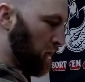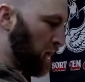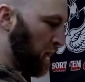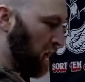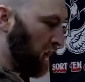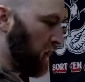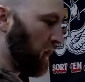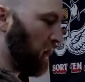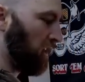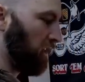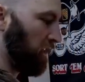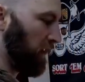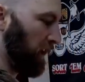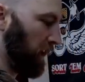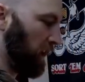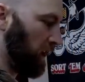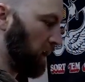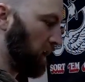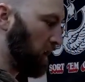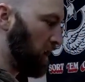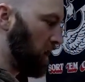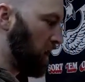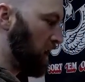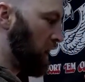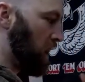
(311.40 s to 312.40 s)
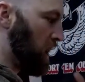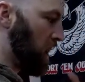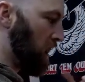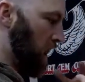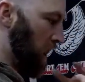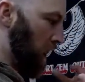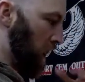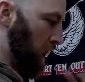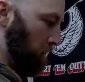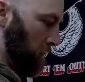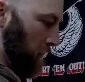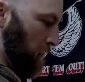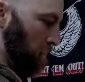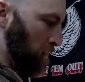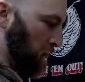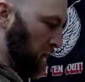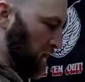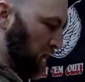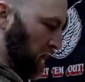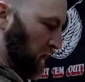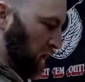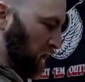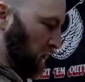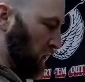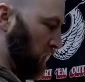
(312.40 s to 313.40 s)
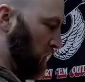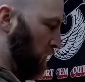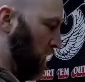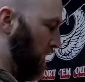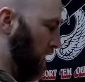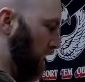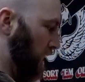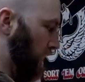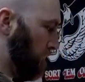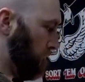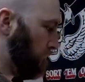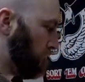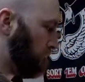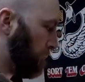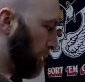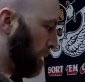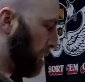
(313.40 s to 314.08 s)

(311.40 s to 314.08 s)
put it on there, and put the glue on.